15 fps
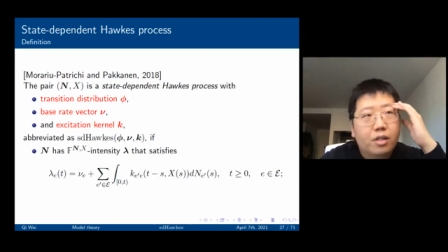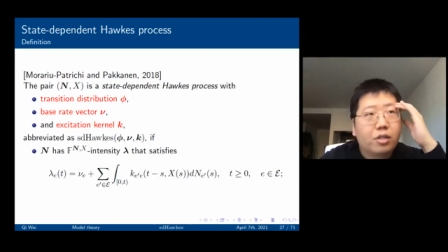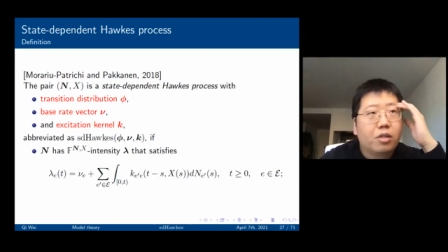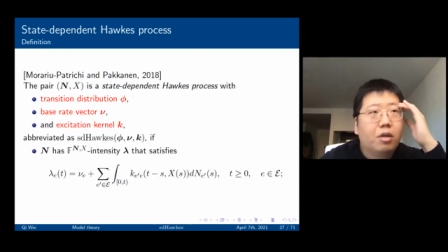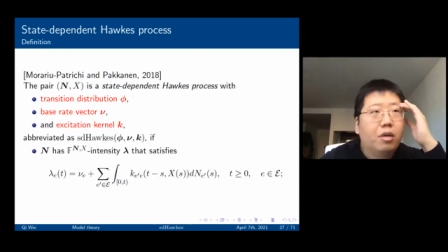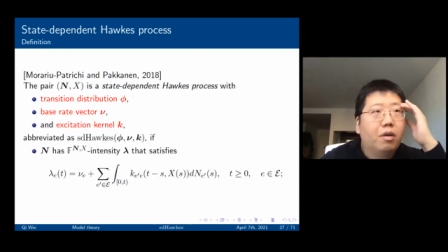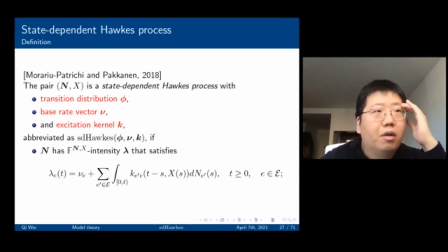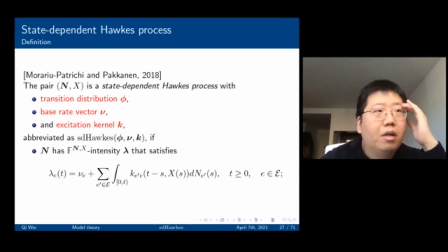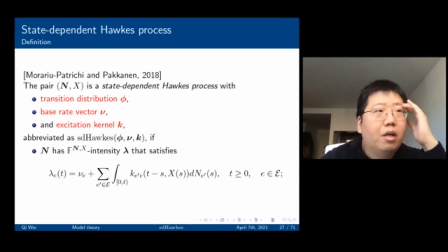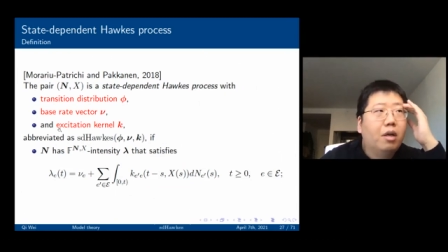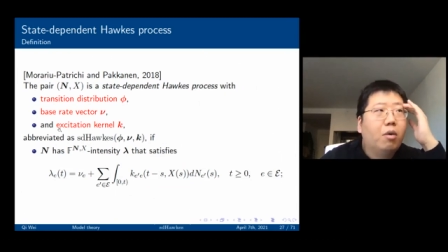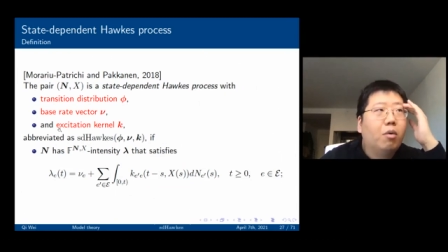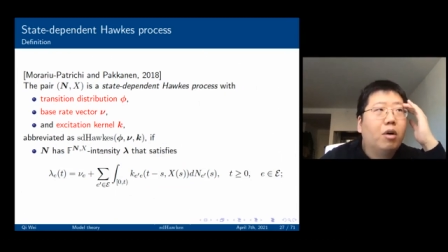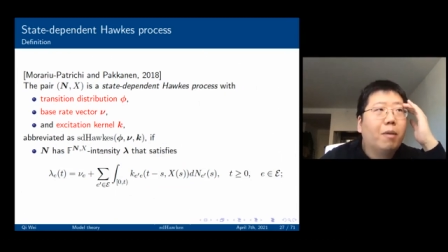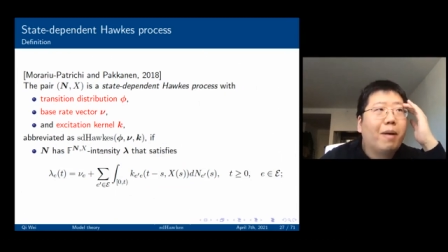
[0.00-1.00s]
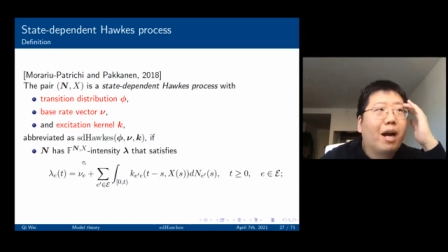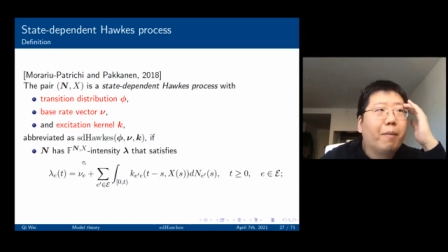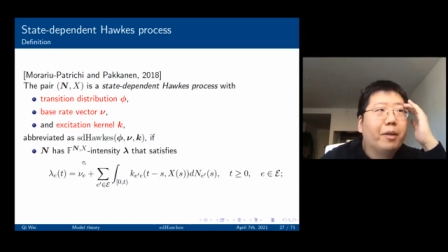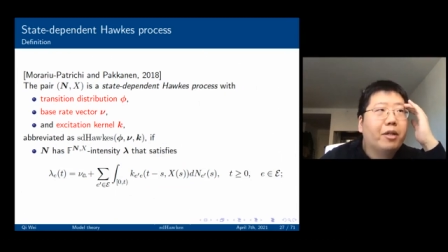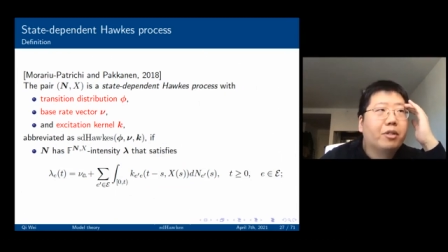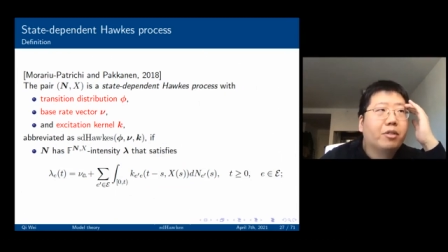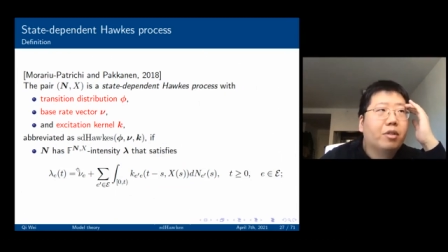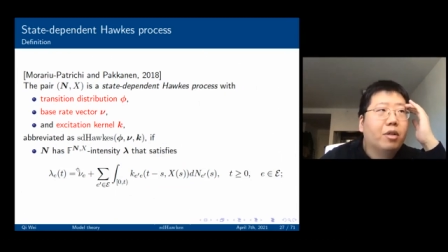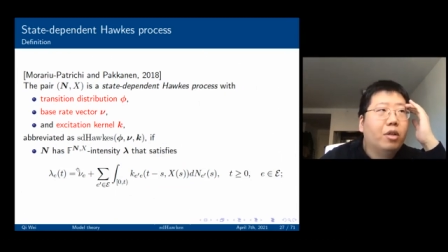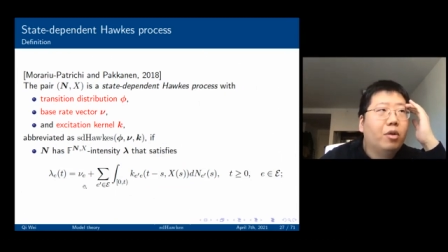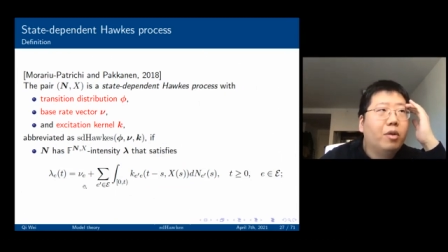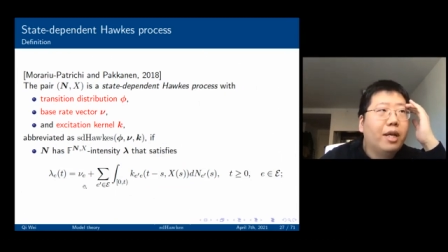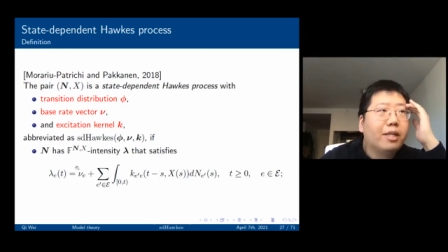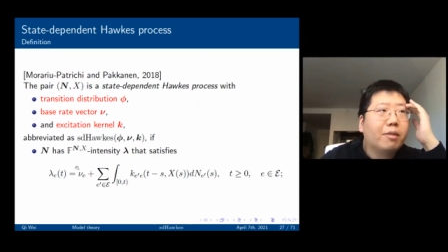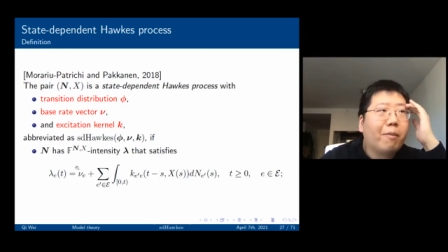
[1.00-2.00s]
So all the parameters, the new
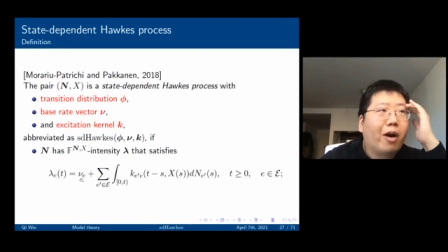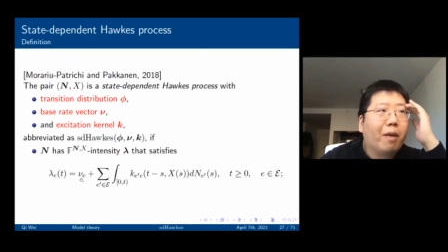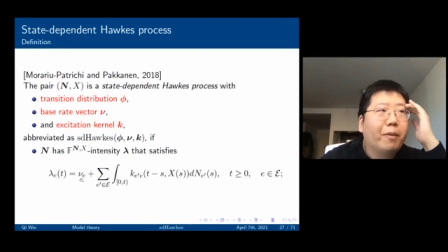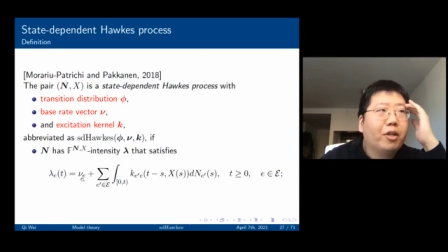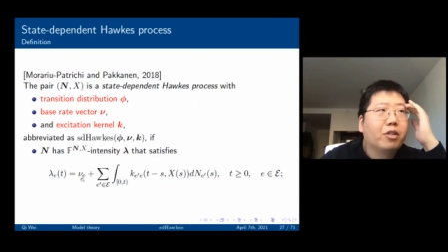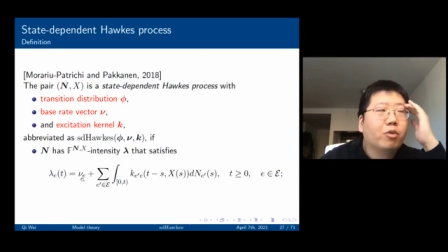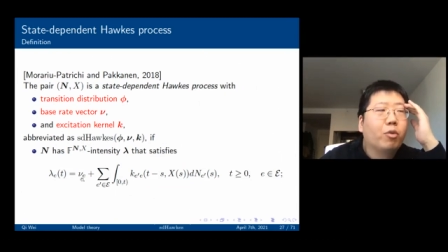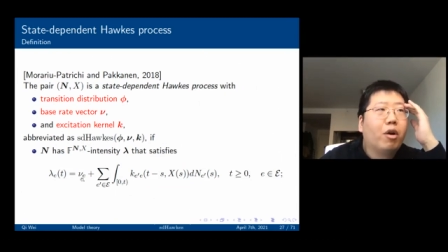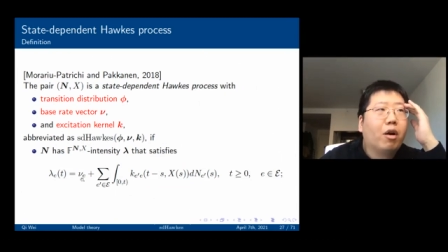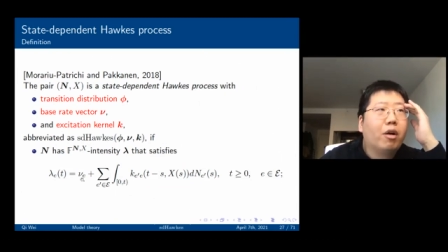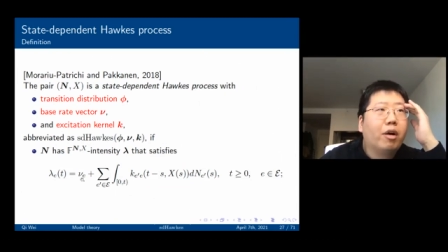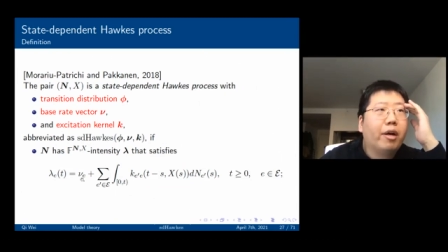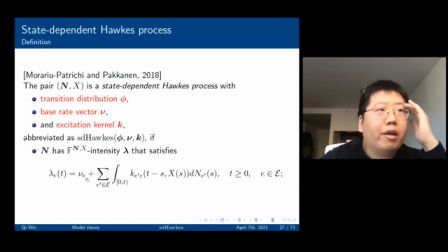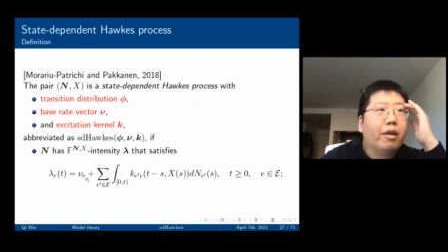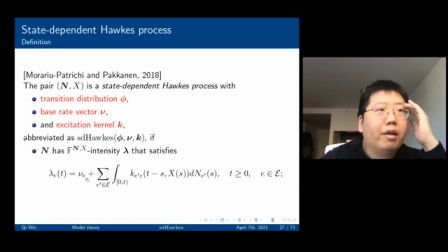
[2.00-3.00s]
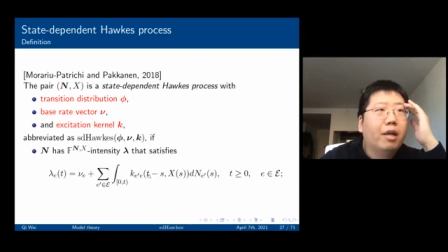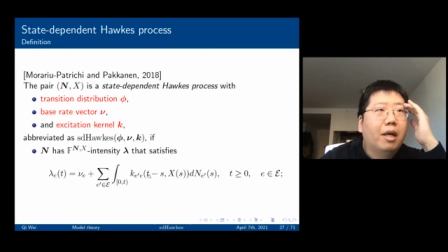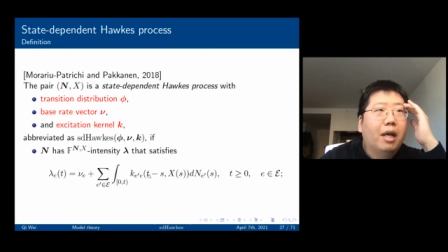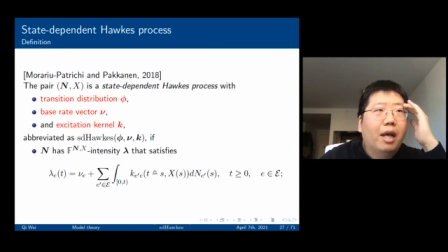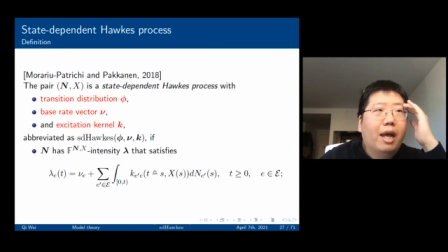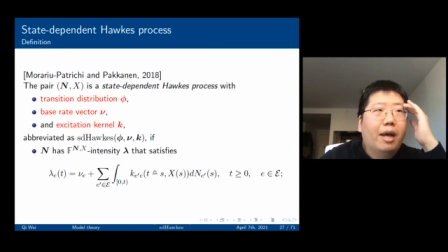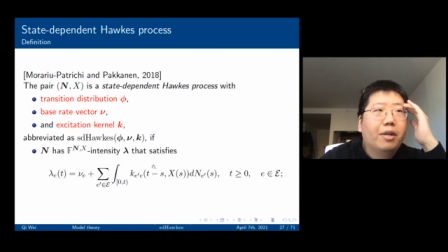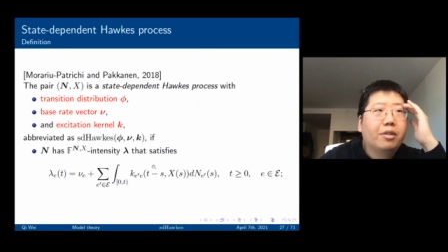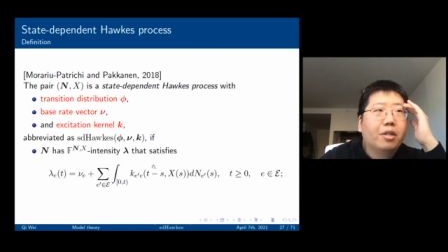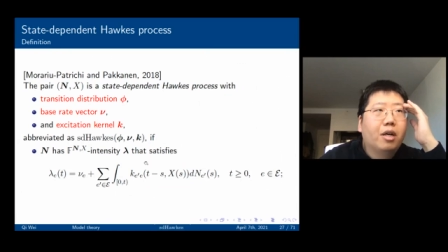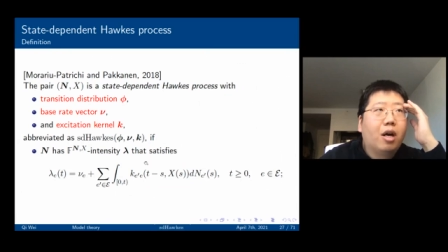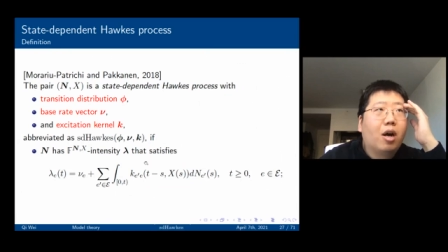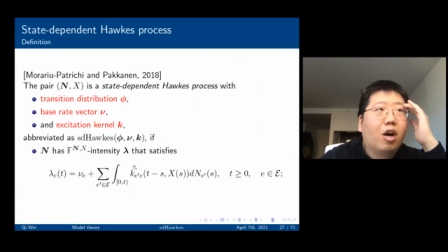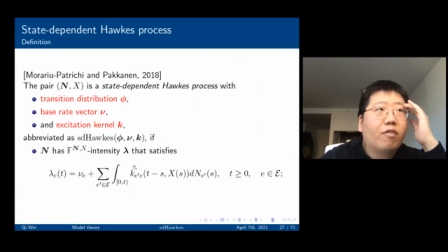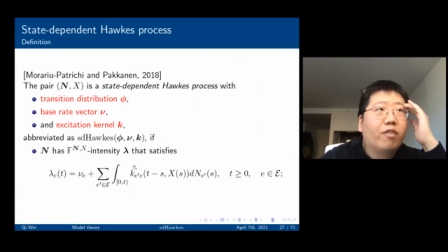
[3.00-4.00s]
E is parameters we are learning, and
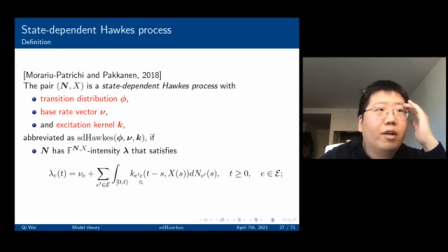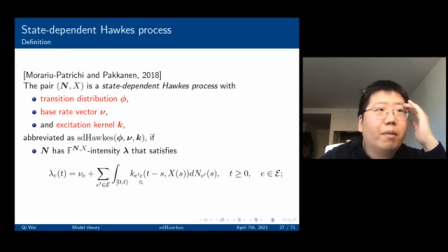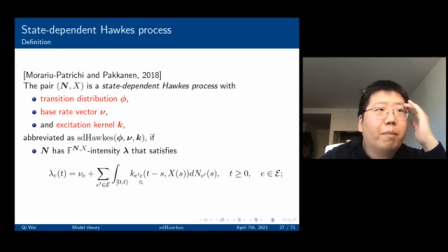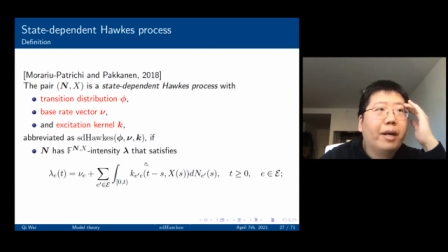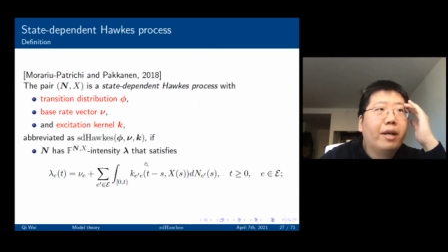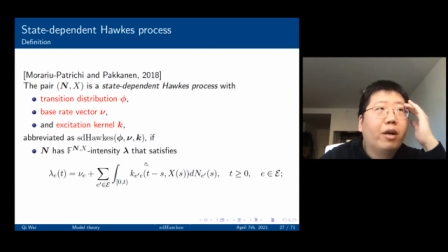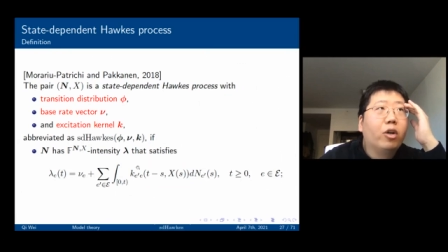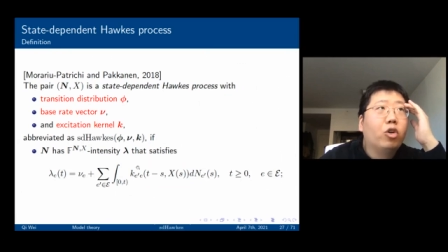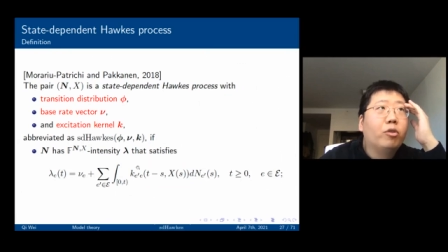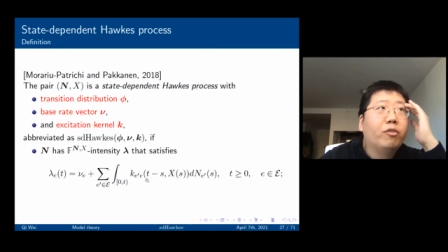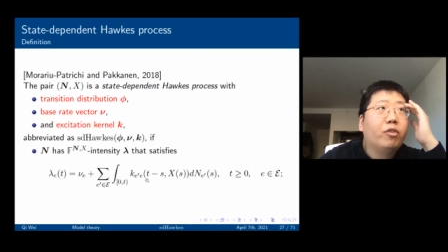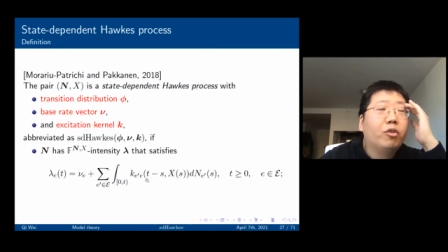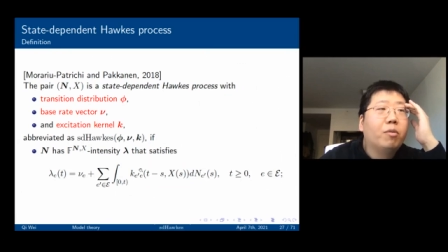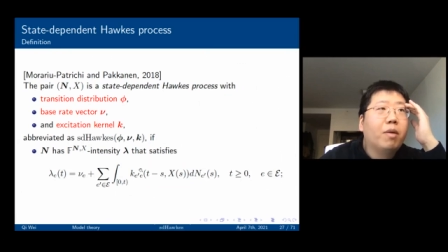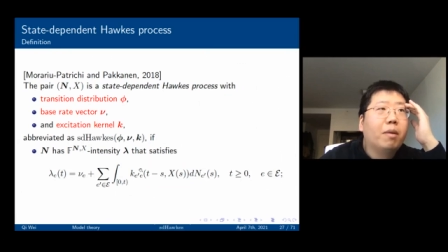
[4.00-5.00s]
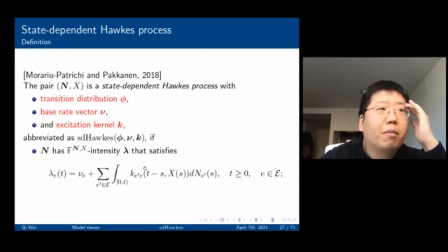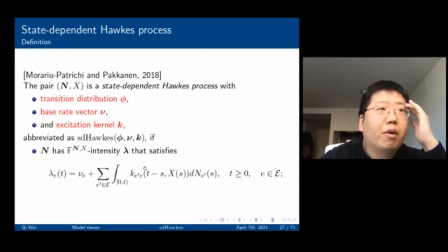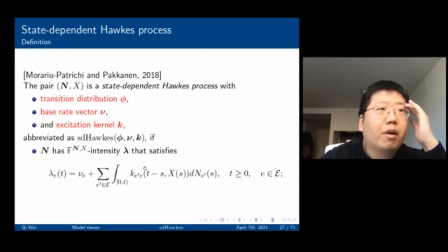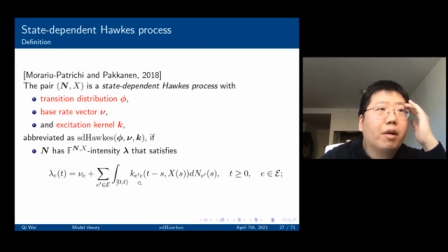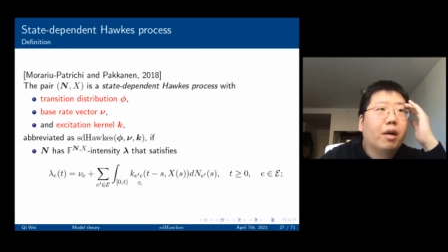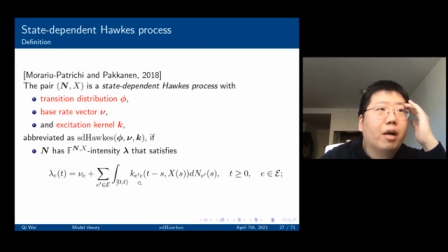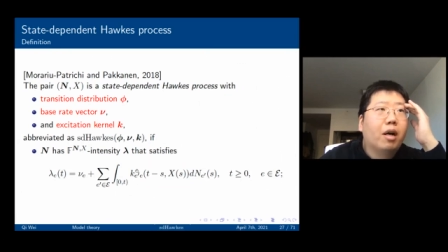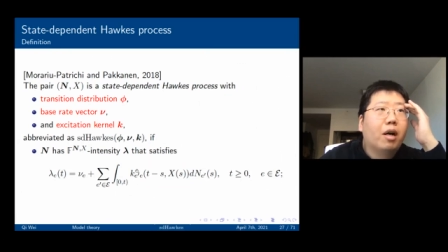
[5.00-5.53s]
the alpha and the beta, if you remember,